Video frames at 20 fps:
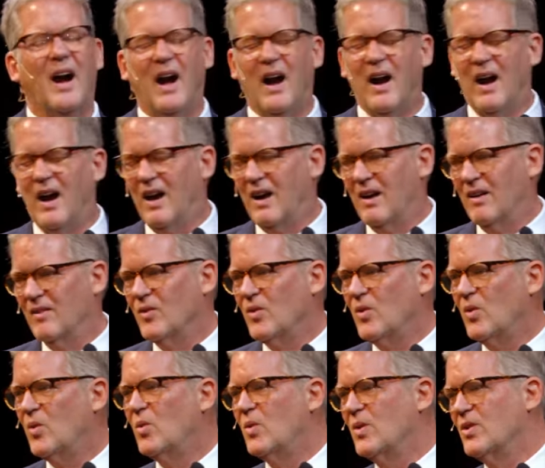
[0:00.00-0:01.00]
uh,
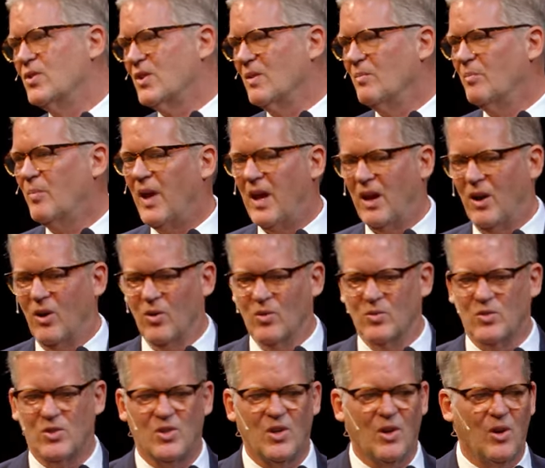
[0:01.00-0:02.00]
who is
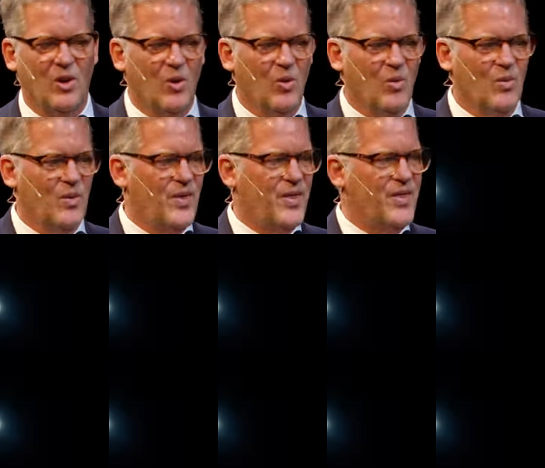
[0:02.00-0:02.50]
impaired. So,